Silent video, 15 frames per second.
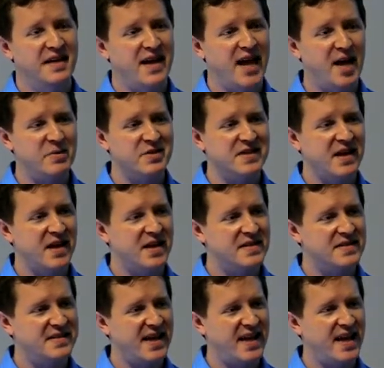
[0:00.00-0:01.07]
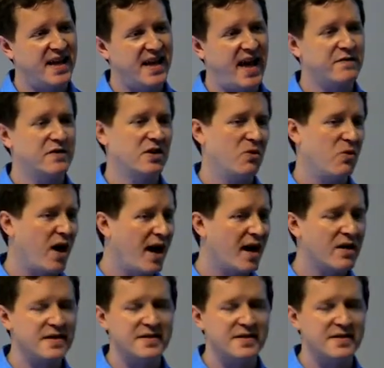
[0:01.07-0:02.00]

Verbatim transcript: Amazon said after a while,